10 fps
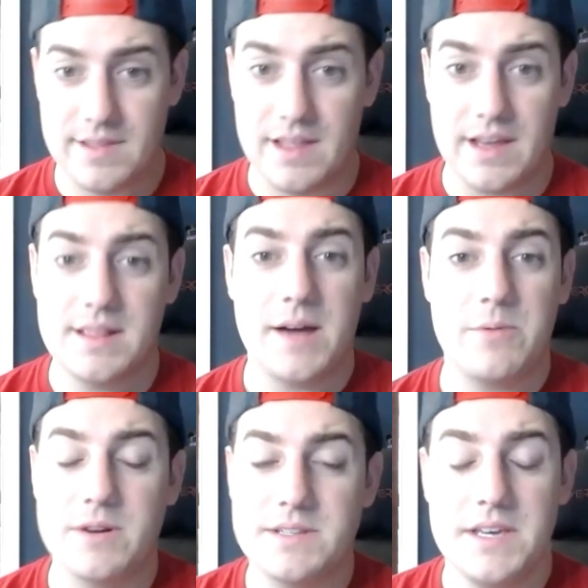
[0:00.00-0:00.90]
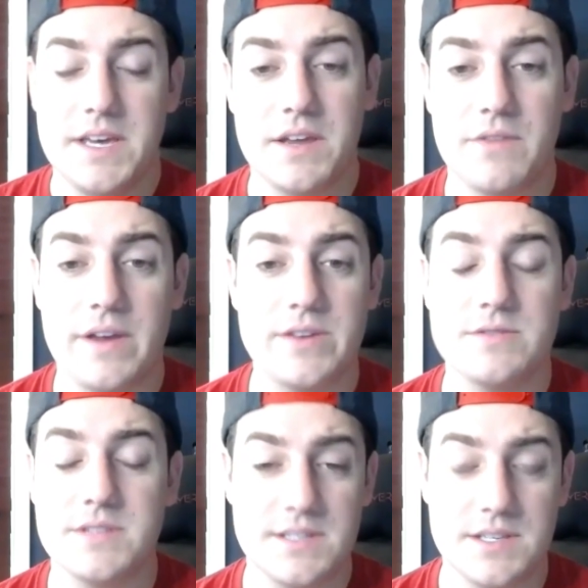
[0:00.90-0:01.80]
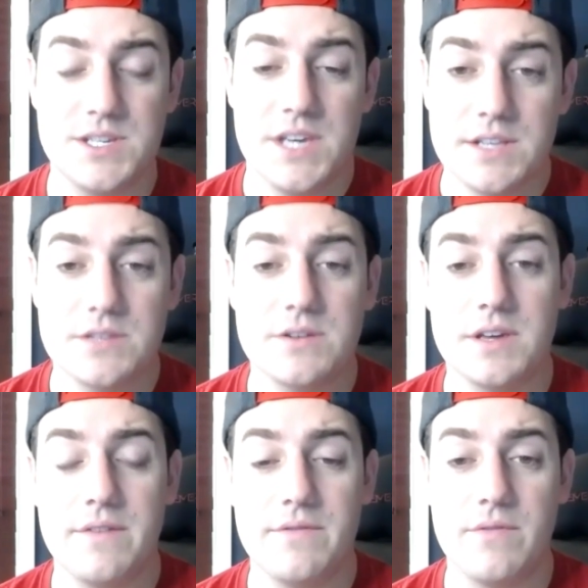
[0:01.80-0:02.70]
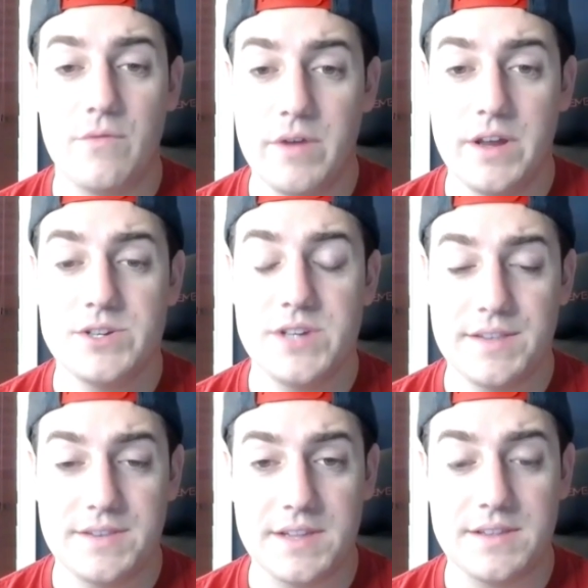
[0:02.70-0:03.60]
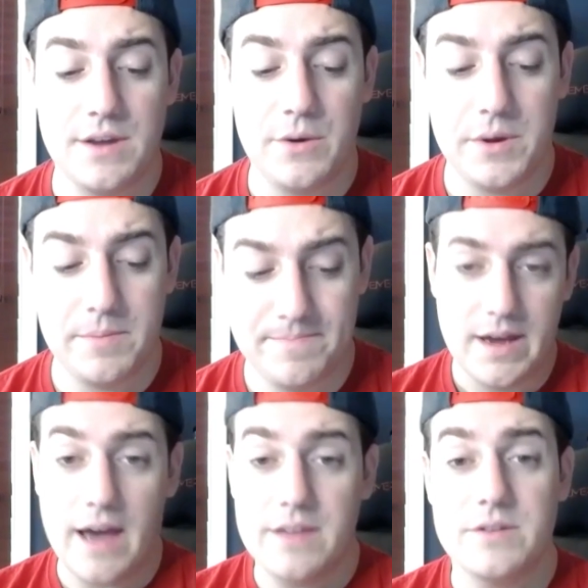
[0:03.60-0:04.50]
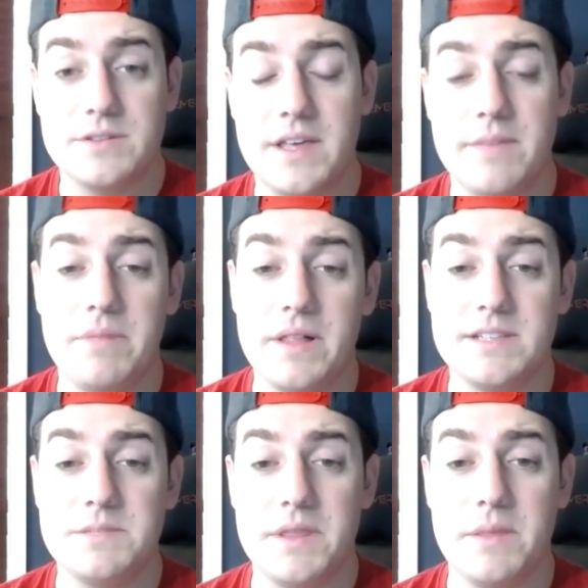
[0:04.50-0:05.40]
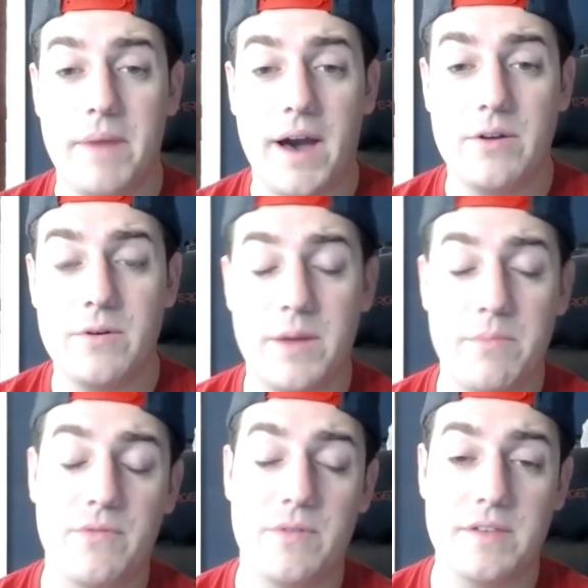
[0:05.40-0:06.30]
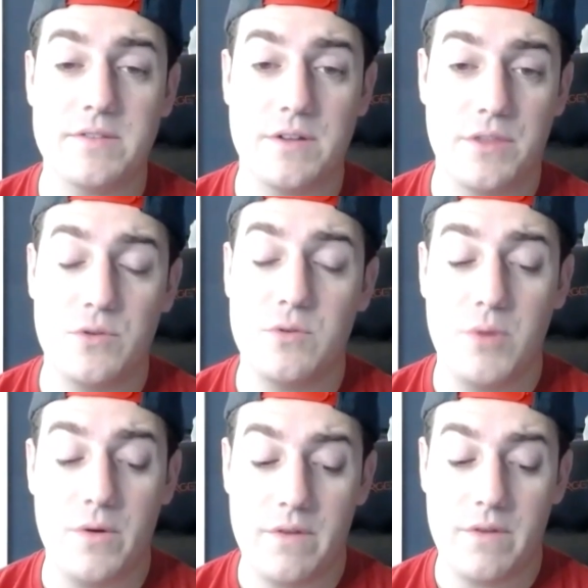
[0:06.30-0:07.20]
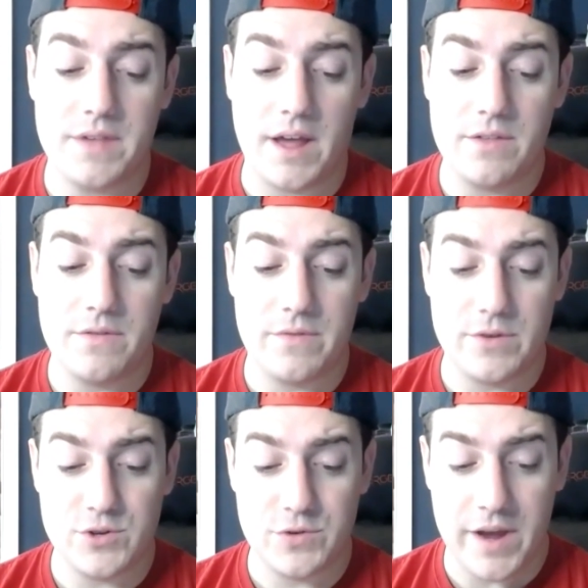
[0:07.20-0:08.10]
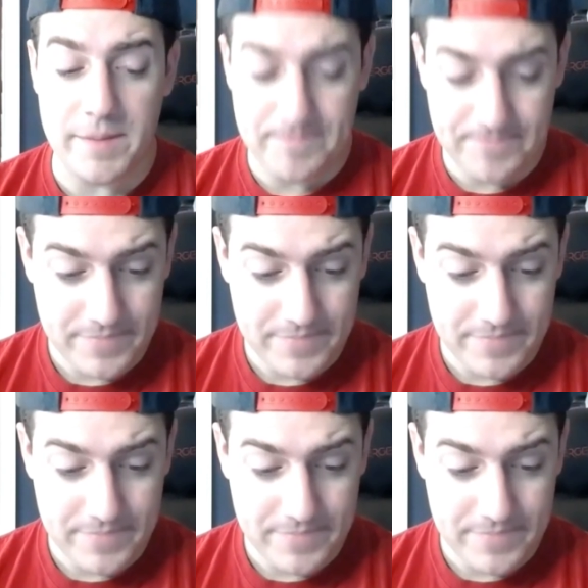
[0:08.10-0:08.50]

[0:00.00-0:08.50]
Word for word: like clockwork, T in the confessional says that she is going to give Reid a chance to get to know him. Islanders then play spin the bottle, and before they start, they do a moment of silence for Trent.